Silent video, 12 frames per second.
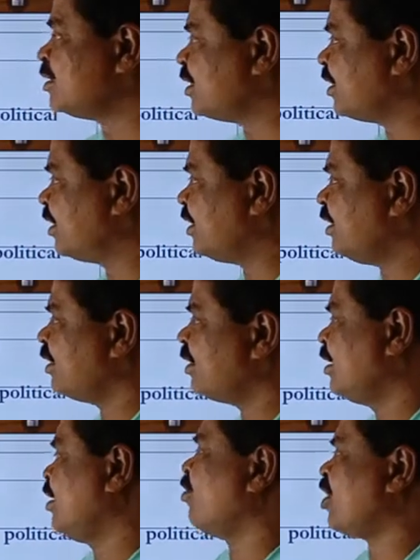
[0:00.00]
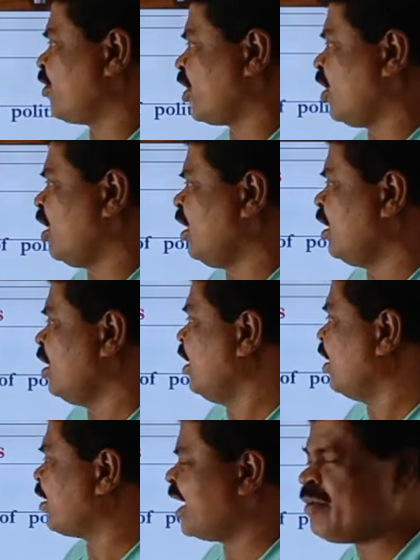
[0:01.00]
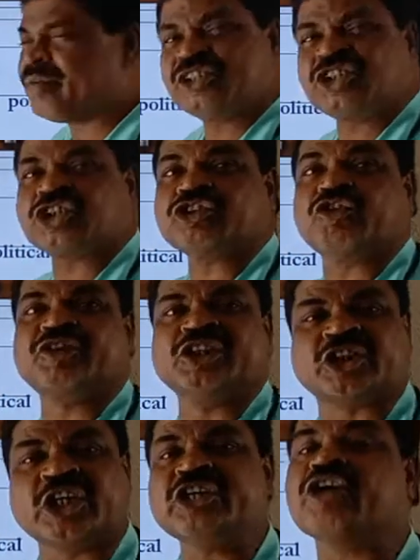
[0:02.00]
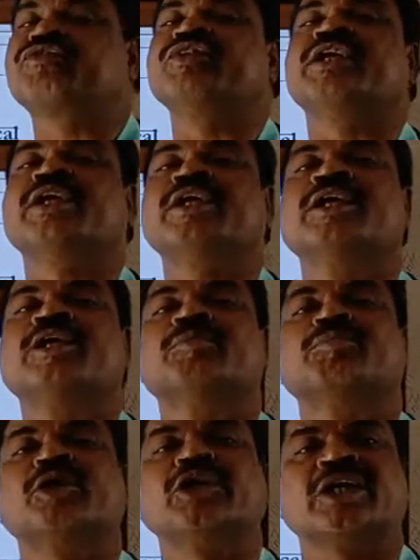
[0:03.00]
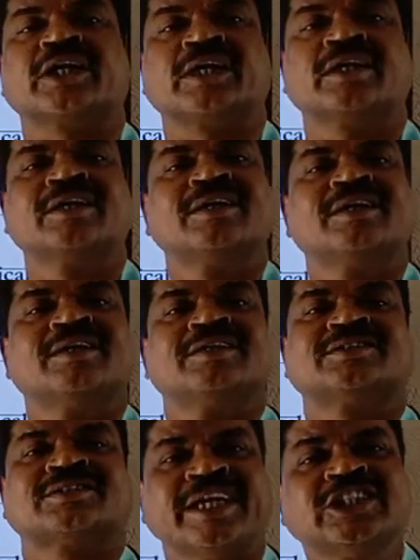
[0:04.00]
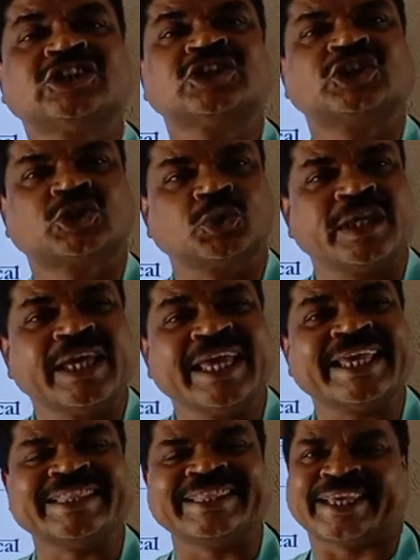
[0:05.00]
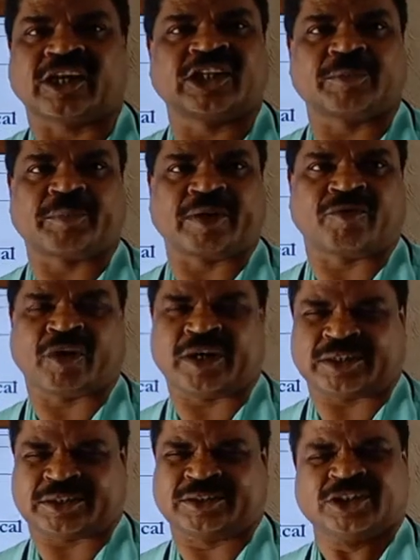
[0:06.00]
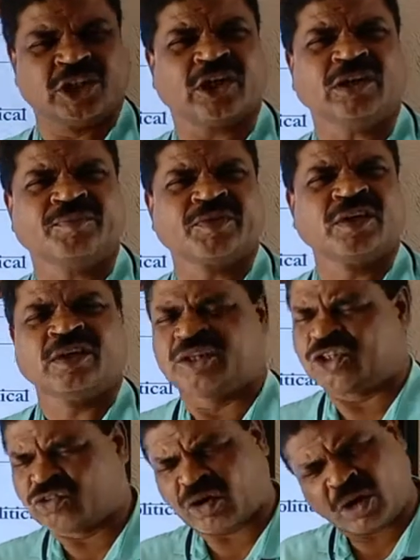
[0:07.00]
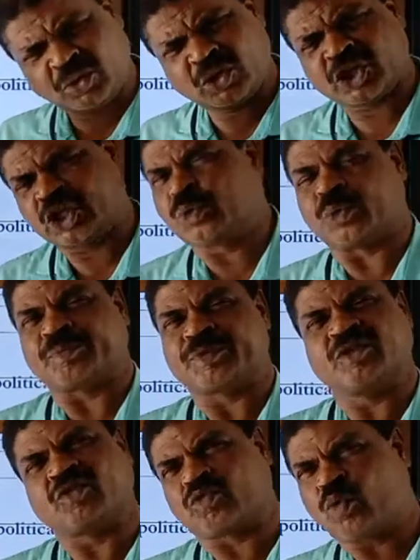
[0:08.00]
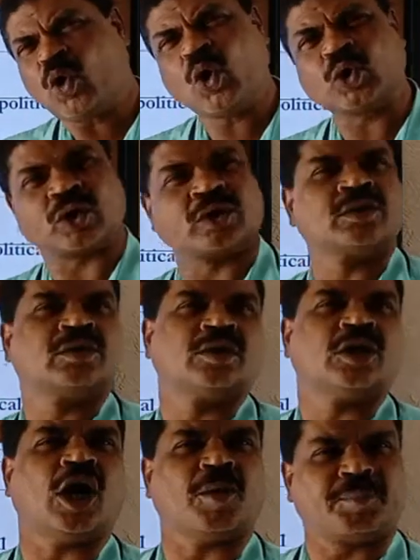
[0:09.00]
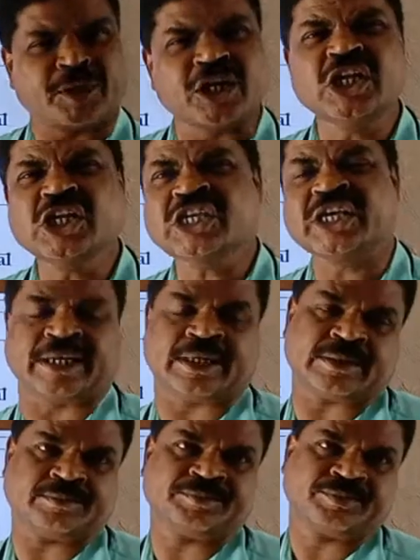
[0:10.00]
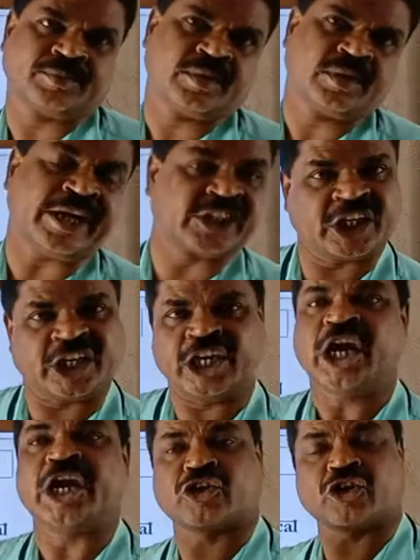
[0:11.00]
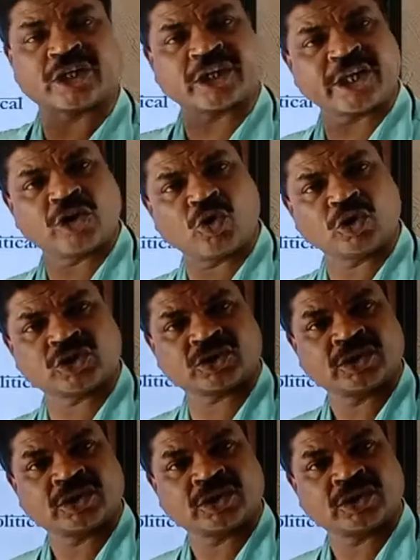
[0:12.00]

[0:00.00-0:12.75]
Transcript: the what we call relevance of the study of the political science today in the contemporary world. Here, you have to give your own opinion at the introductory note,